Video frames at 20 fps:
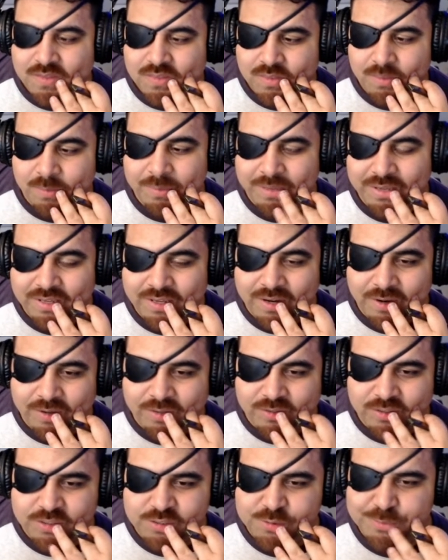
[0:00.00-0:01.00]
The main
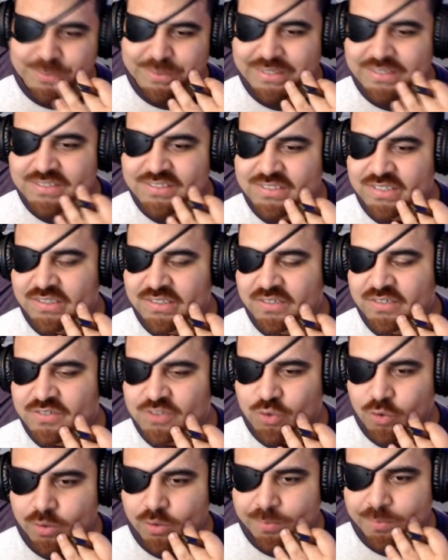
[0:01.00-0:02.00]
character is supposed to be a descendant of
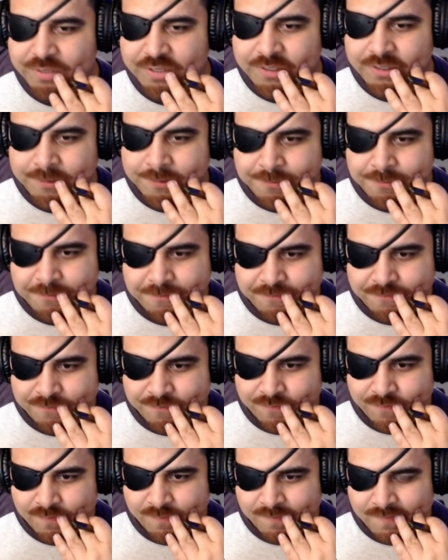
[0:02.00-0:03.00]
Scorpion,
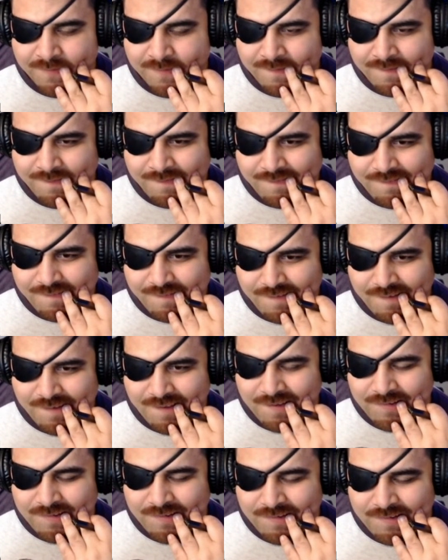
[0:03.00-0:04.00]

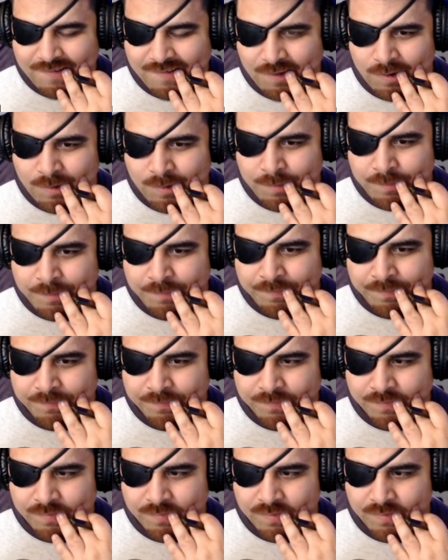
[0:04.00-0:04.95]
and I'm